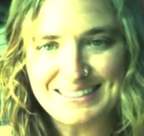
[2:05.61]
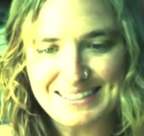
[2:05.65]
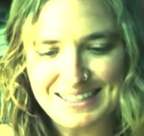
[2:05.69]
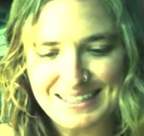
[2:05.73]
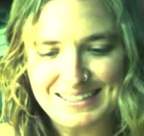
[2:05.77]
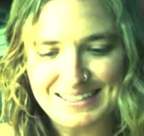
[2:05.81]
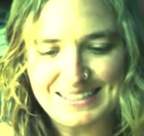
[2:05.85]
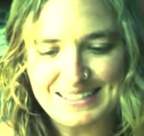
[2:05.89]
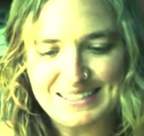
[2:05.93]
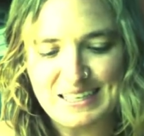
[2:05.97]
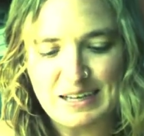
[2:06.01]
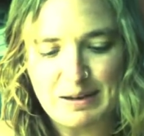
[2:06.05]

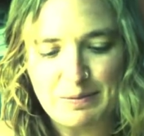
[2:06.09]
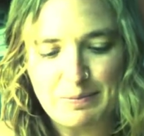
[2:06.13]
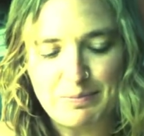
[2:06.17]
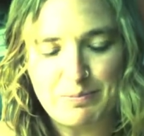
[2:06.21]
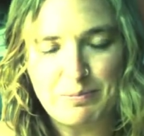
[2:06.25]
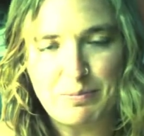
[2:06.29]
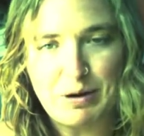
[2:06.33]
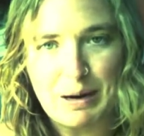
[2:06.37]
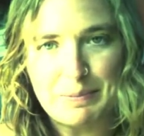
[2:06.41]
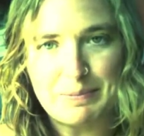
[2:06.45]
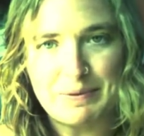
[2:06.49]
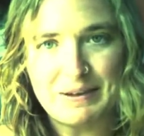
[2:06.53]
And some
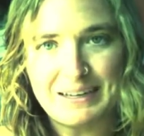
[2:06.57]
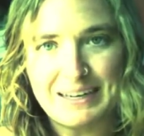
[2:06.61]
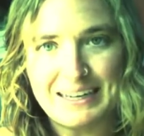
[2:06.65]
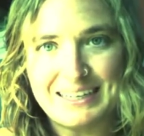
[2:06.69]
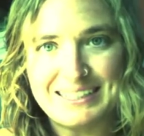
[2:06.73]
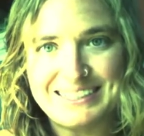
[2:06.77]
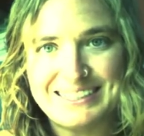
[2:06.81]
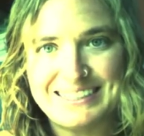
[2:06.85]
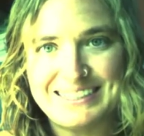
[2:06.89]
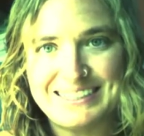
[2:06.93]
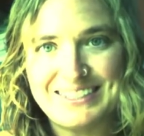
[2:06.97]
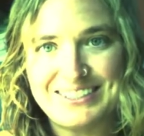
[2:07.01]

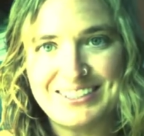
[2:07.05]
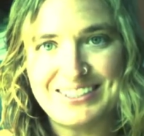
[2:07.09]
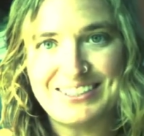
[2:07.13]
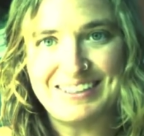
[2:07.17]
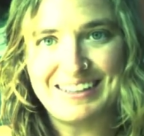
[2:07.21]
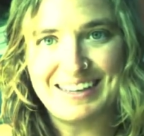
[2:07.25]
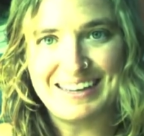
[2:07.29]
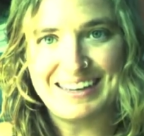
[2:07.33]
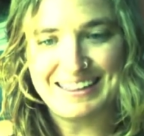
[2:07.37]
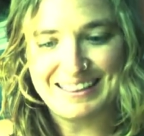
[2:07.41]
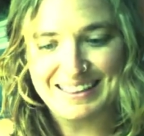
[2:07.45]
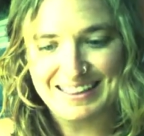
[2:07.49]
propagations are
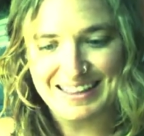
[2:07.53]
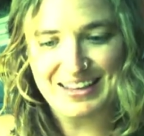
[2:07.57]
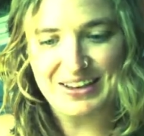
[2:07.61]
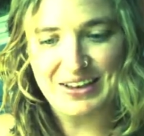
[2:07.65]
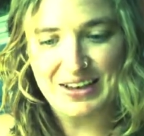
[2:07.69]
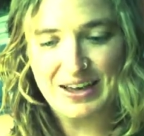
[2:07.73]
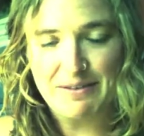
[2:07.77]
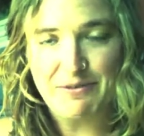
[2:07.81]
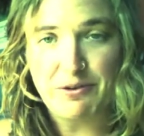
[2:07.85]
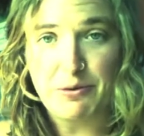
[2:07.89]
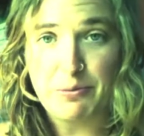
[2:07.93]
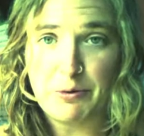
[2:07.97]
like that
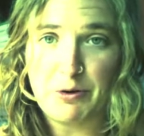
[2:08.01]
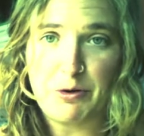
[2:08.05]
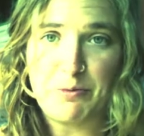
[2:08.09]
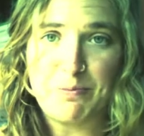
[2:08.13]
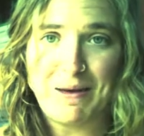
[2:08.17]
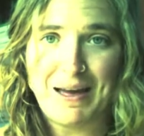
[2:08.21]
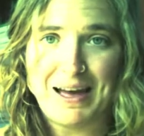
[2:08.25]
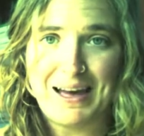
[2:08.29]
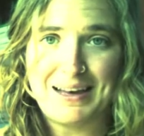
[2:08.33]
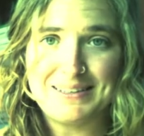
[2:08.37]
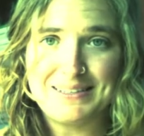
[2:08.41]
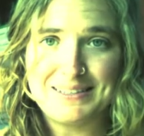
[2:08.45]
you have a root
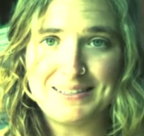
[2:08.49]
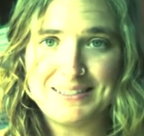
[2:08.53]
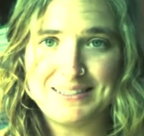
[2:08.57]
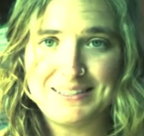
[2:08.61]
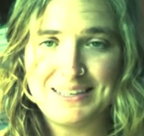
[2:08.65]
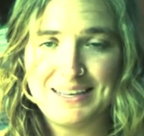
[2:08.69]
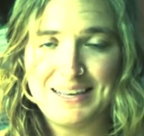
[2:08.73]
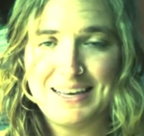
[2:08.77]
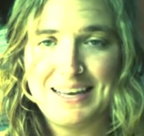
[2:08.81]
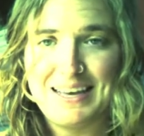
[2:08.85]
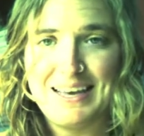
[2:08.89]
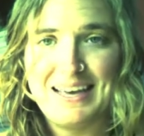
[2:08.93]
mass
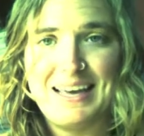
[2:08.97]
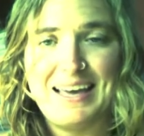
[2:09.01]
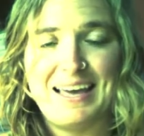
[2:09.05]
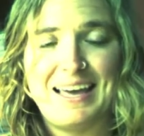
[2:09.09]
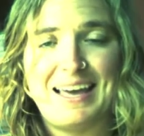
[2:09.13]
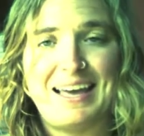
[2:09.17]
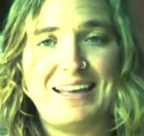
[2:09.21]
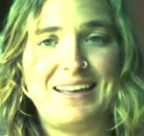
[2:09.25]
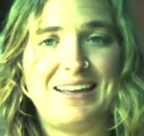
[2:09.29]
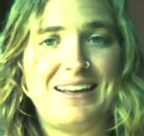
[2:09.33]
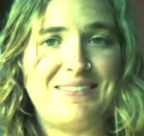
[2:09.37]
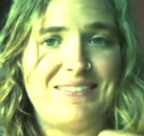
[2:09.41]

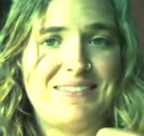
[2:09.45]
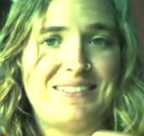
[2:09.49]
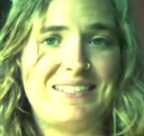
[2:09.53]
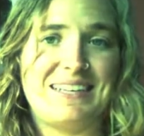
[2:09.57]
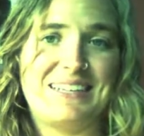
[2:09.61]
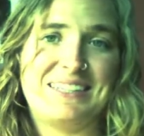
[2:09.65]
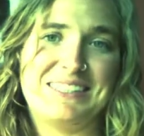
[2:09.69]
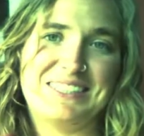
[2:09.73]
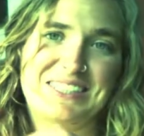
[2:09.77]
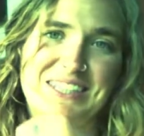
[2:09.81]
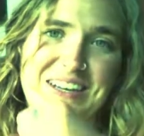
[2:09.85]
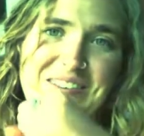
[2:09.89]
and you have to
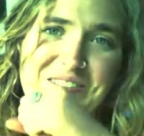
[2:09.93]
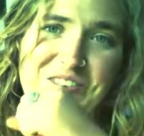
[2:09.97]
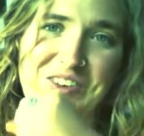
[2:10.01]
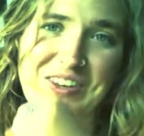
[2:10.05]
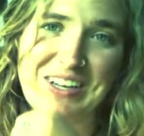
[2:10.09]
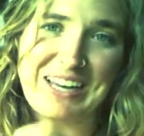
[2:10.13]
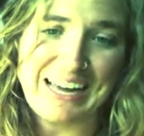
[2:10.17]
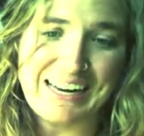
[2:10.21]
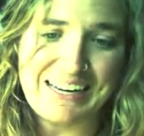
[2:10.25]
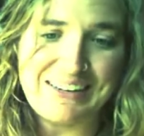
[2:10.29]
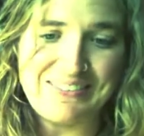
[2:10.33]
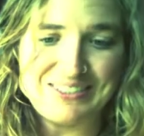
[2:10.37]
take a shovel
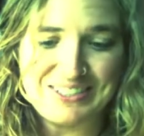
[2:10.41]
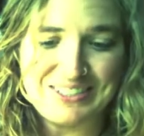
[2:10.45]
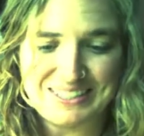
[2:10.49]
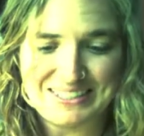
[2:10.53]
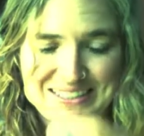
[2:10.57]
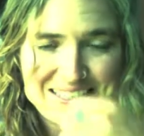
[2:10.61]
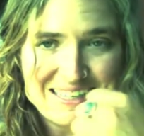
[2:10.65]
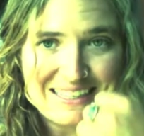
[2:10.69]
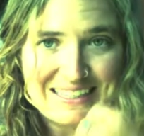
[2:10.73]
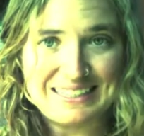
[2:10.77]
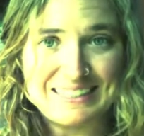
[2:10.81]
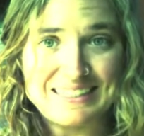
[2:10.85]
and kind of
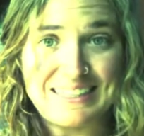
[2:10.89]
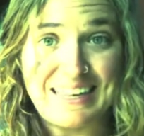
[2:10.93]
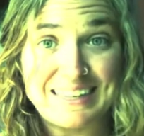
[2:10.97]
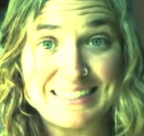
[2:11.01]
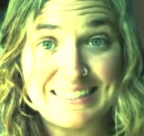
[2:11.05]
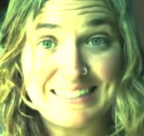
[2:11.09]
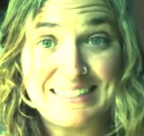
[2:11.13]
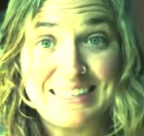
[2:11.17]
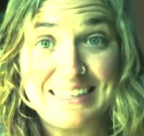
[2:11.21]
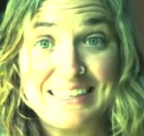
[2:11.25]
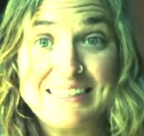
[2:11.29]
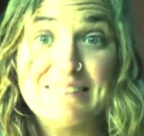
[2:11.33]
just like
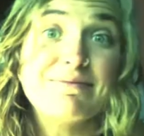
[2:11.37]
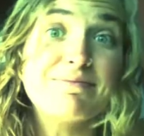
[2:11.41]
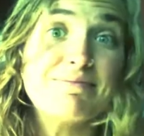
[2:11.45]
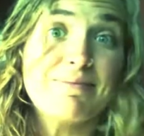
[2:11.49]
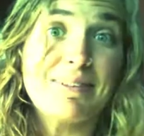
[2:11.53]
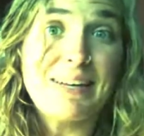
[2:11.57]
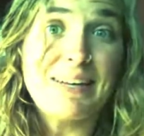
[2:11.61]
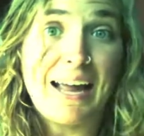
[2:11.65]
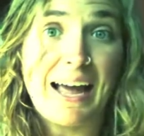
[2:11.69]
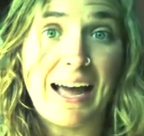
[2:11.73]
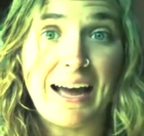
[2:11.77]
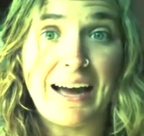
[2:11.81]
slice it
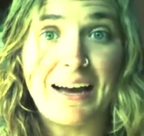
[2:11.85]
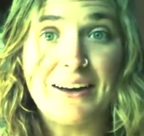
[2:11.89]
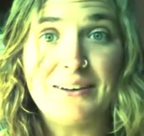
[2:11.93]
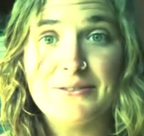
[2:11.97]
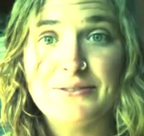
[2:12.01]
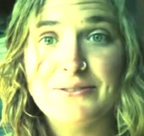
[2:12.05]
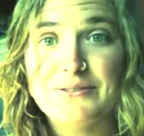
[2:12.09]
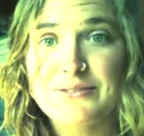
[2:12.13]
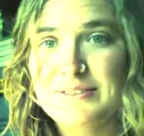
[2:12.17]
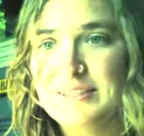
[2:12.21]
in half.